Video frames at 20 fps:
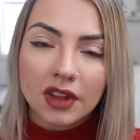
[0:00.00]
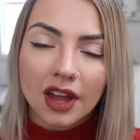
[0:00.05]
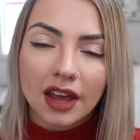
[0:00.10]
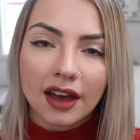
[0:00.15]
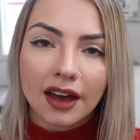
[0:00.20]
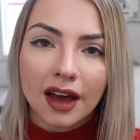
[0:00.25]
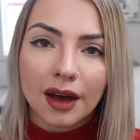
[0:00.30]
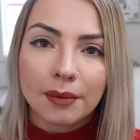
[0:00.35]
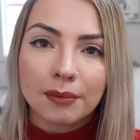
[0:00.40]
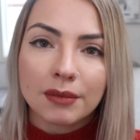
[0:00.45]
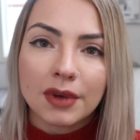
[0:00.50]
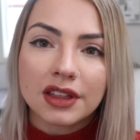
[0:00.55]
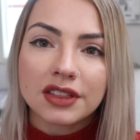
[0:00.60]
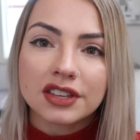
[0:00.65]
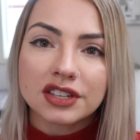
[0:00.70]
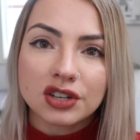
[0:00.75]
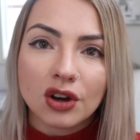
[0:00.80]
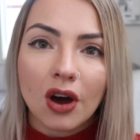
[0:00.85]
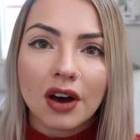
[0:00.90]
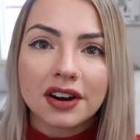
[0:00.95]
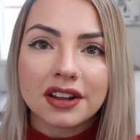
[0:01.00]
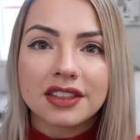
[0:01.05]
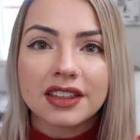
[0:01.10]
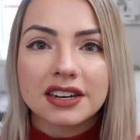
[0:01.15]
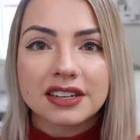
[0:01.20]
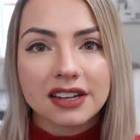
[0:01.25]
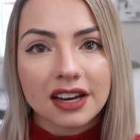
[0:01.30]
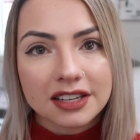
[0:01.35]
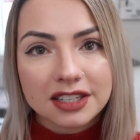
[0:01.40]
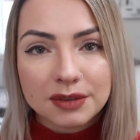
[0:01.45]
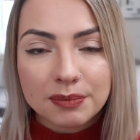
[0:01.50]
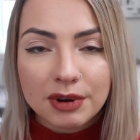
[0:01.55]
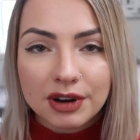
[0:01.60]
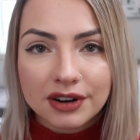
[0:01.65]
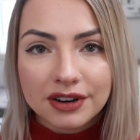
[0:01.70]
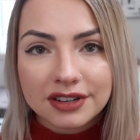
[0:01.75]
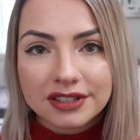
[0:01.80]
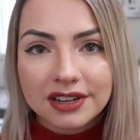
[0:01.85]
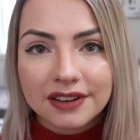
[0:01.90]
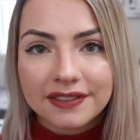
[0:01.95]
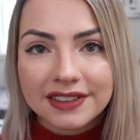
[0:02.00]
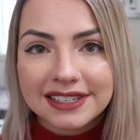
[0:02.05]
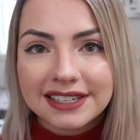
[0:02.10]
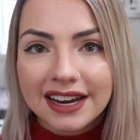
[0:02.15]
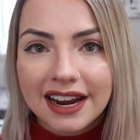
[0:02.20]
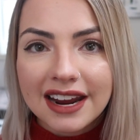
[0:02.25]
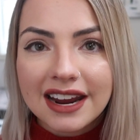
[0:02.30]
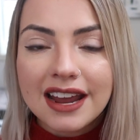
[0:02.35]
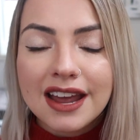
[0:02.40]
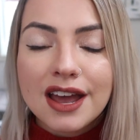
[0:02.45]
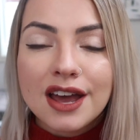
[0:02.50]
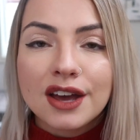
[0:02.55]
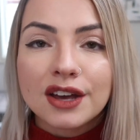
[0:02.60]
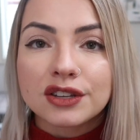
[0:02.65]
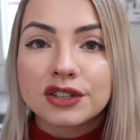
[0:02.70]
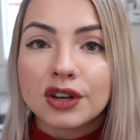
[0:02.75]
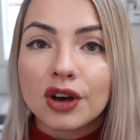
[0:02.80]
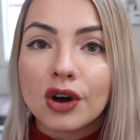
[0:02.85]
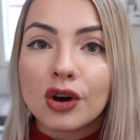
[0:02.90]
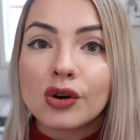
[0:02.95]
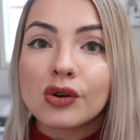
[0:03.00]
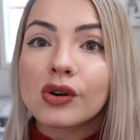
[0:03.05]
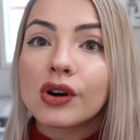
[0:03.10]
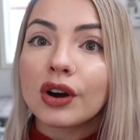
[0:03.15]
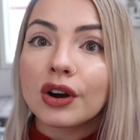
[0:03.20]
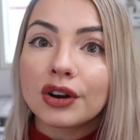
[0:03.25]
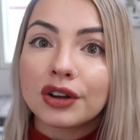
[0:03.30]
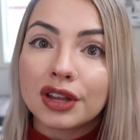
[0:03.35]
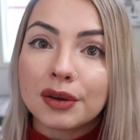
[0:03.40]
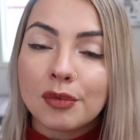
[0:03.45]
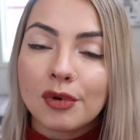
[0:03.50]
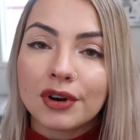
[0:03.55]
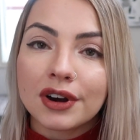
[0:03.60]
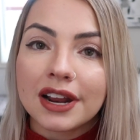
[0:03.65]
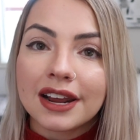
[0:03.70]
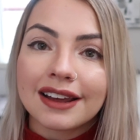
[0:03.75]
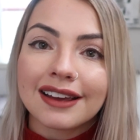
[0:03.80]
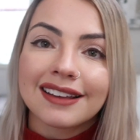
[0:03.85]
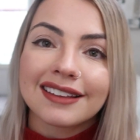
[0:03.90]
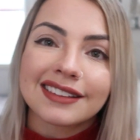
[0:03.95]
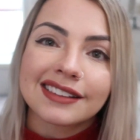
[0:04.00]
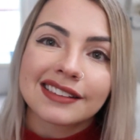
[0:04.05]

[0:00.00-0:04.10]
the dawn and the dusk periods of the day. So early morning